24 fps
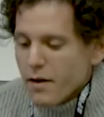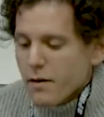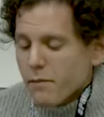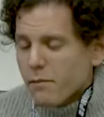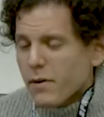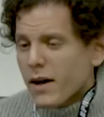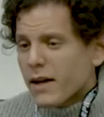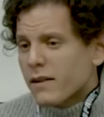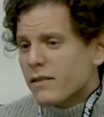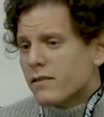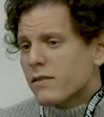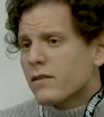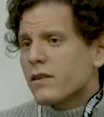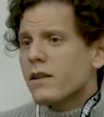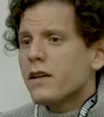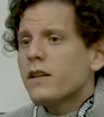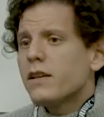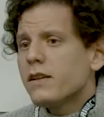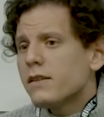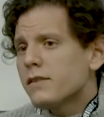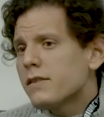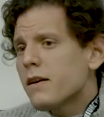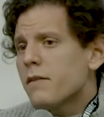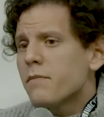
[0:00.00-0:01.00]
But it
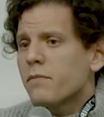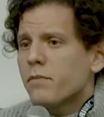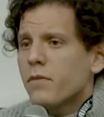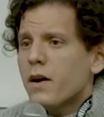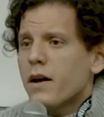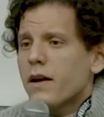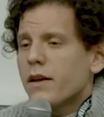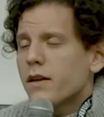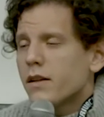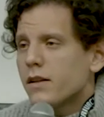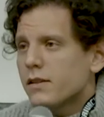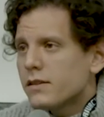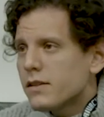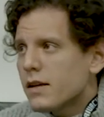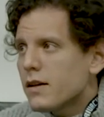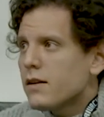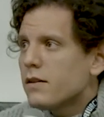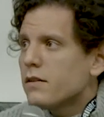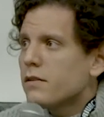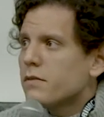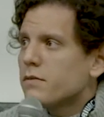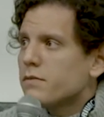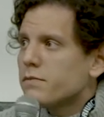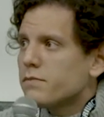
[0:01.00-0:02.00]
is
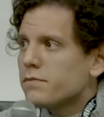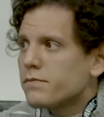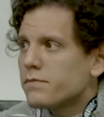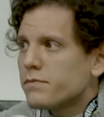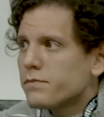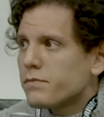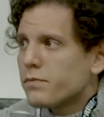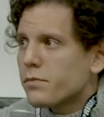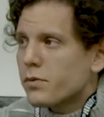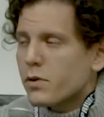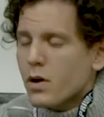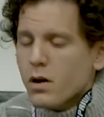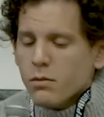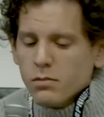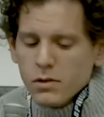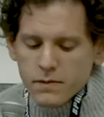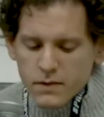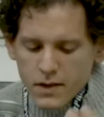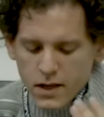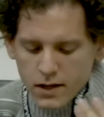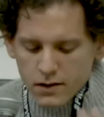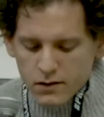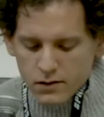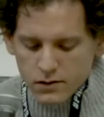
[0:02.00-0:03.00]
a
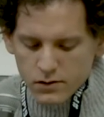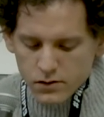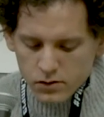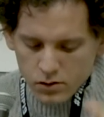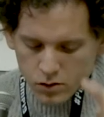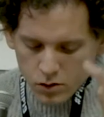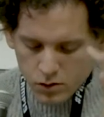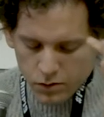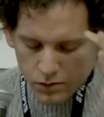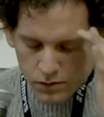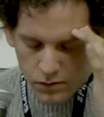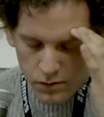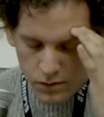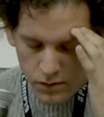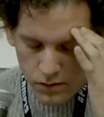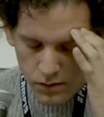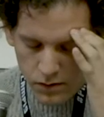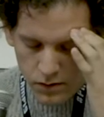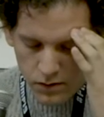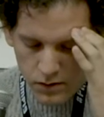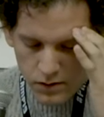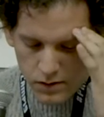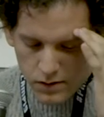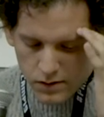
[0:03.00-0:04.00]
problem that sort of
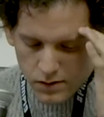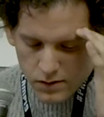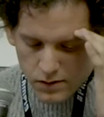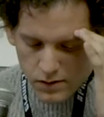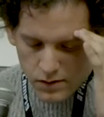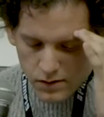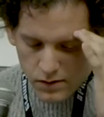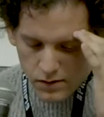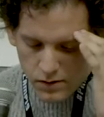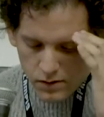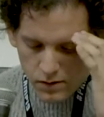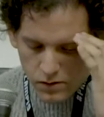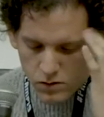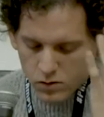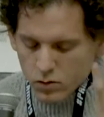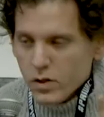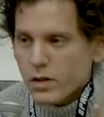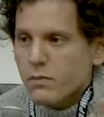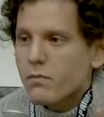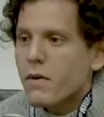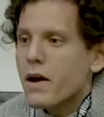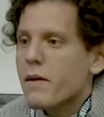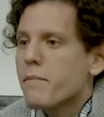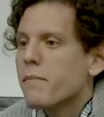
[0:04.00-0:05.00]
stood
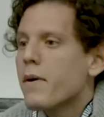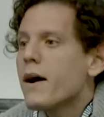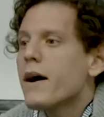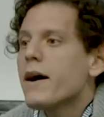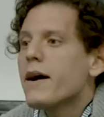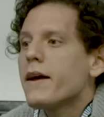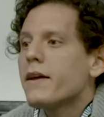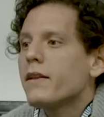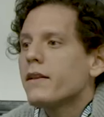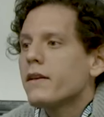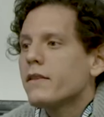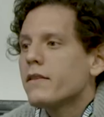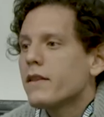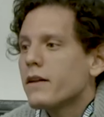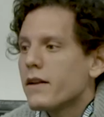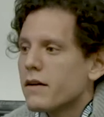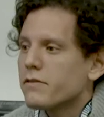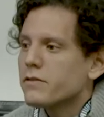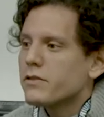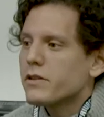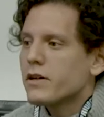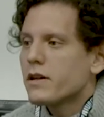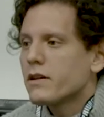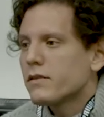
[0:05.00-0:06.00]
in my mind. And then
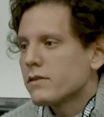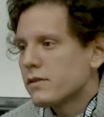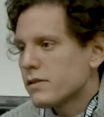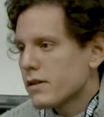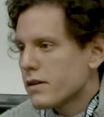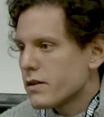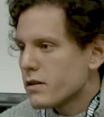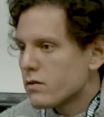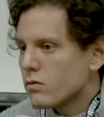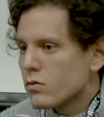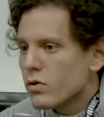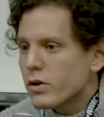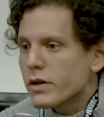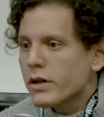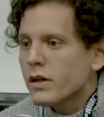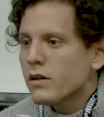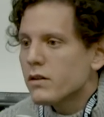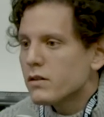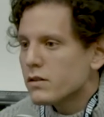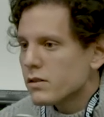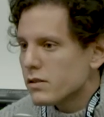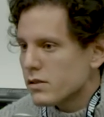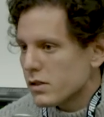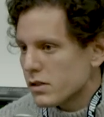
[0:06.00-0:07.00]
after I started working
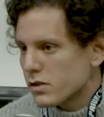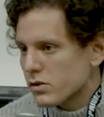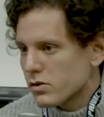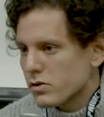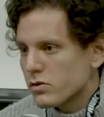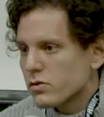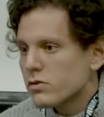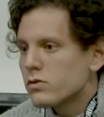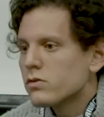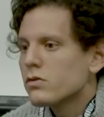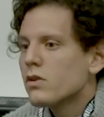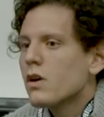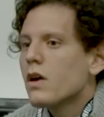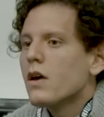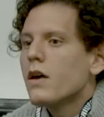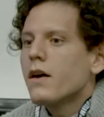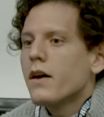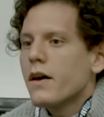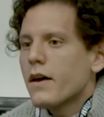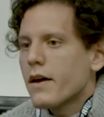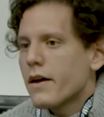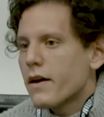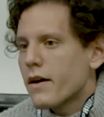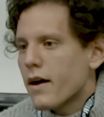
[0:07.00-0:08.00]
in these issues,
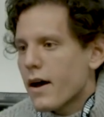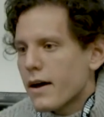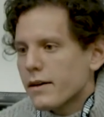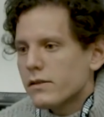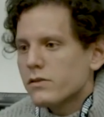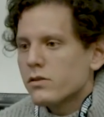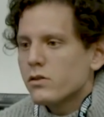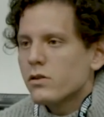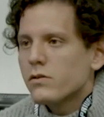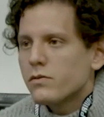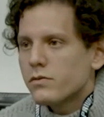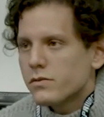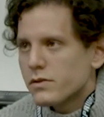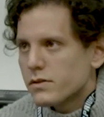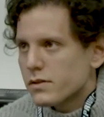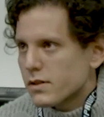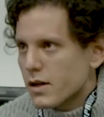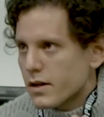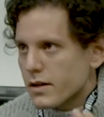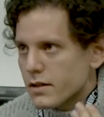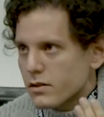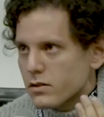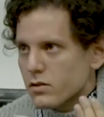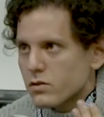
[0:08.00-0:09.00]
I sort of
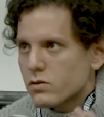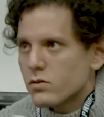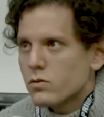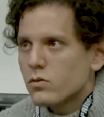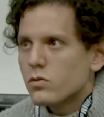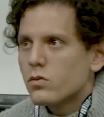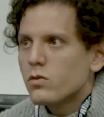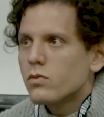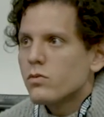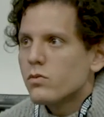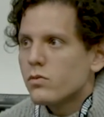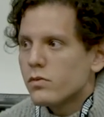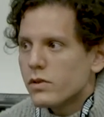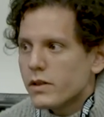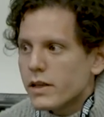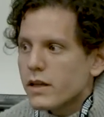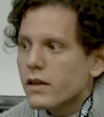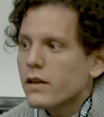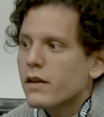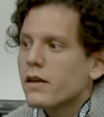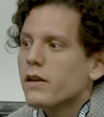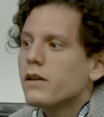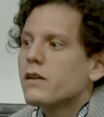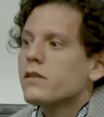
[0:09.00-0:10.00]
starting to do
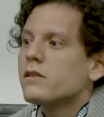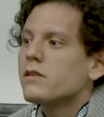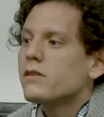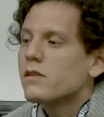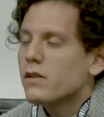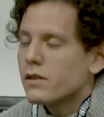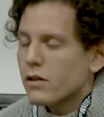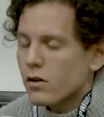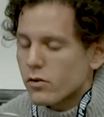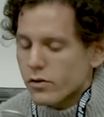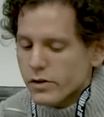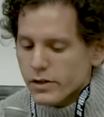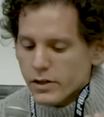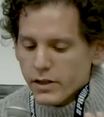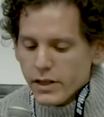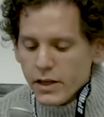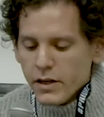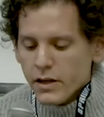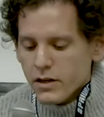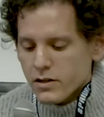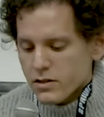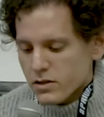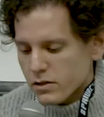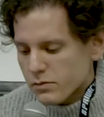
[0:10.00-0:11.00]

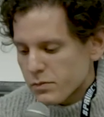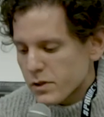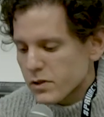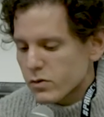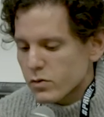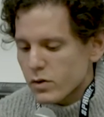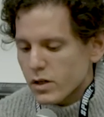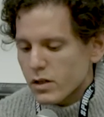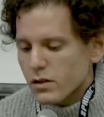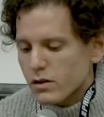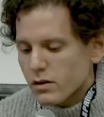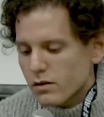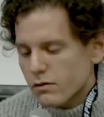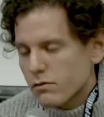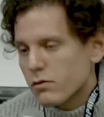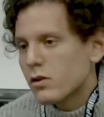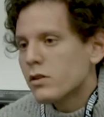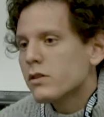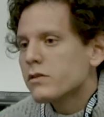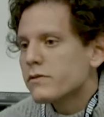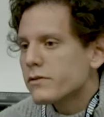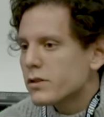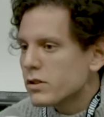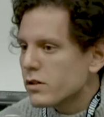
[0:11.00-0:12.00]
linkages between
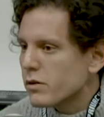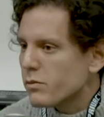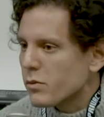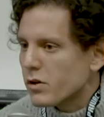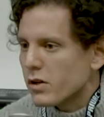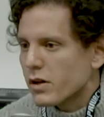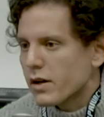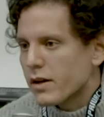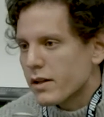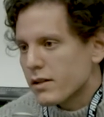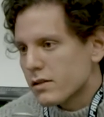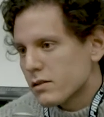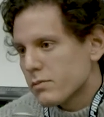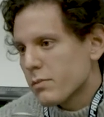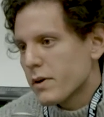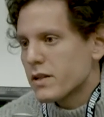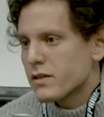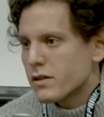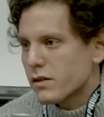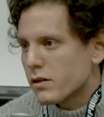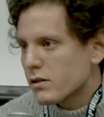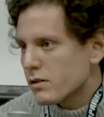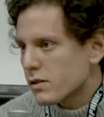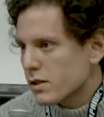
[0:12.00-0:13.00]
vulnerable communities,
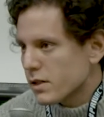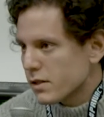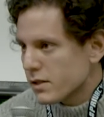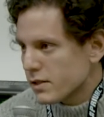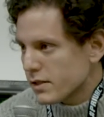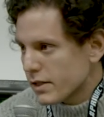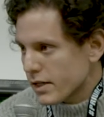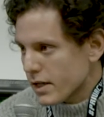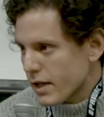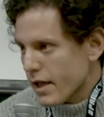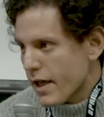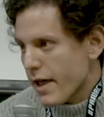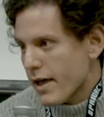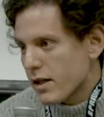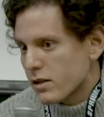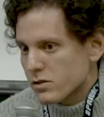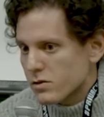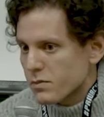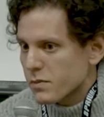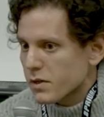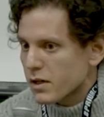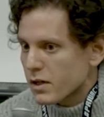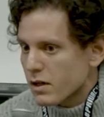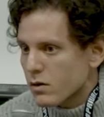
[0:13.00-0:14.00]
particularly
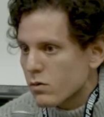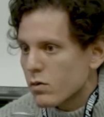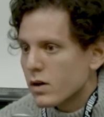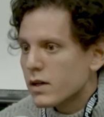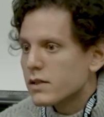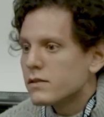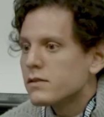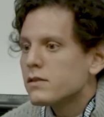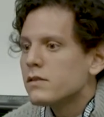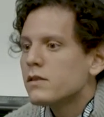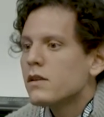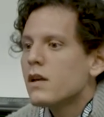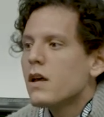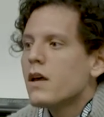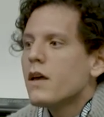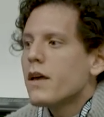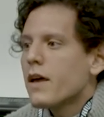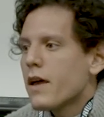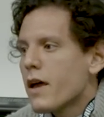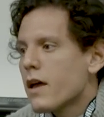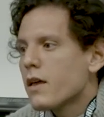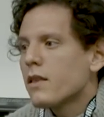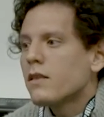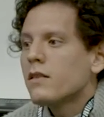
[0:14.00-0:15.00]
LGBT ones,
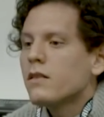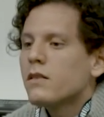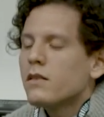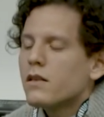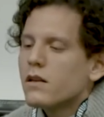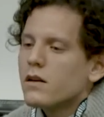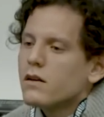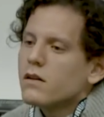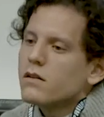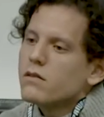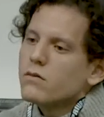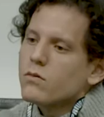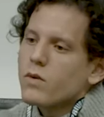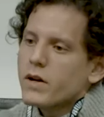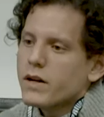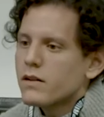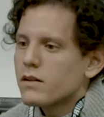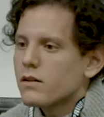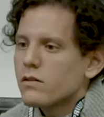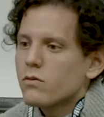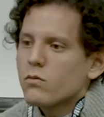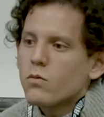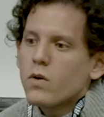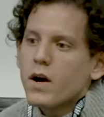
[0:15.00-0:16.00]
and what
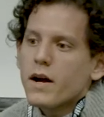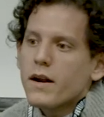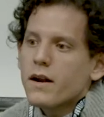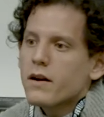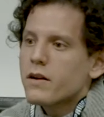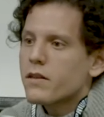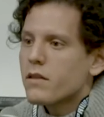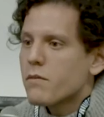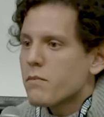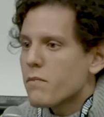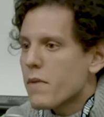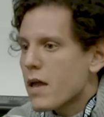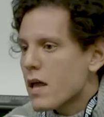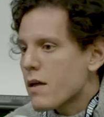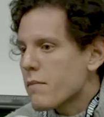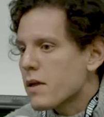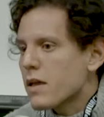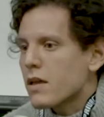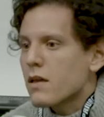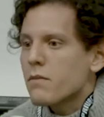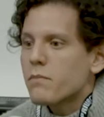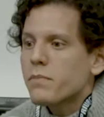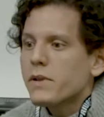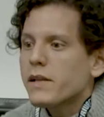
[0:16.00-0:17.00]
are the maybe
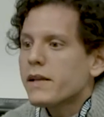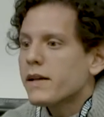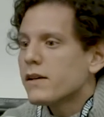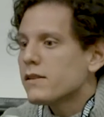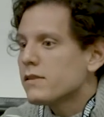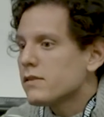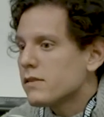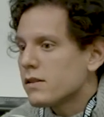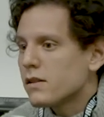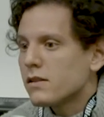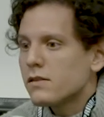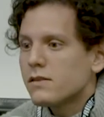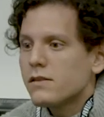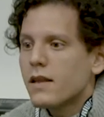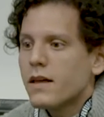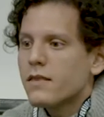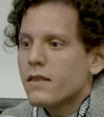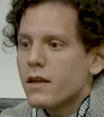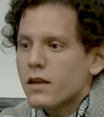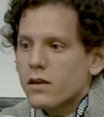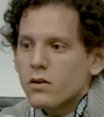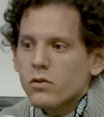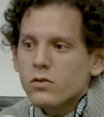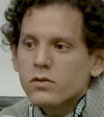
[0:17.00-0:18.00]
implications that
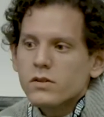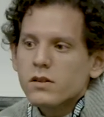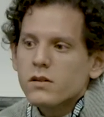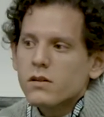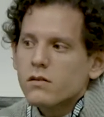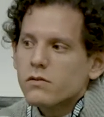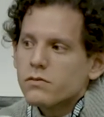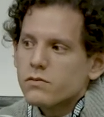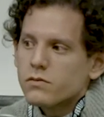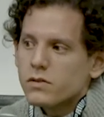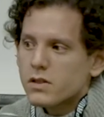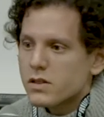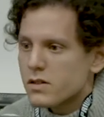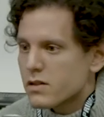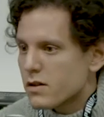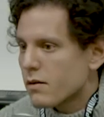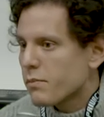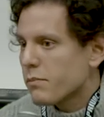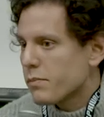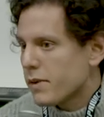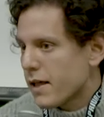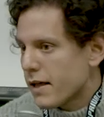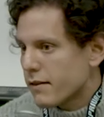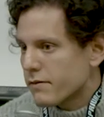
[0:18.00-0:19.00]
the using of digital
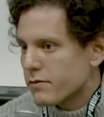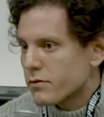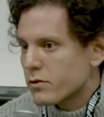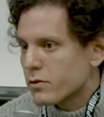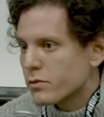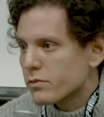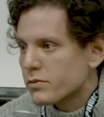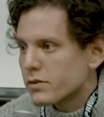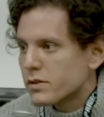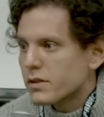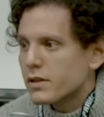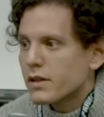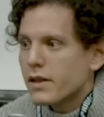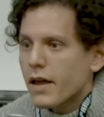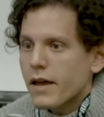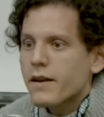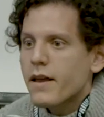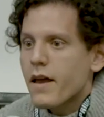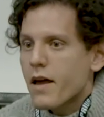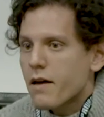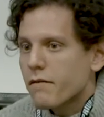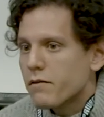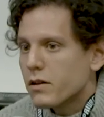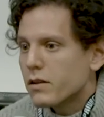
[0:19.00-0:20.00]
platforms can
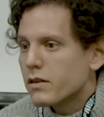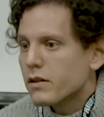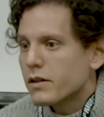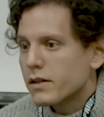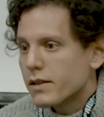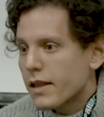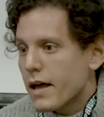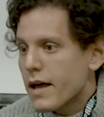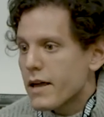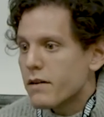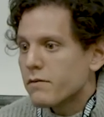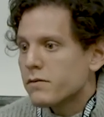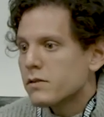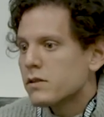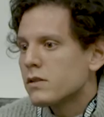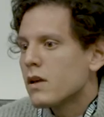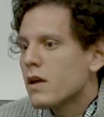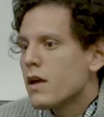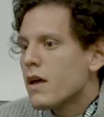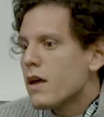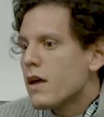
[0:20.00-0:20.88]
have in their lives.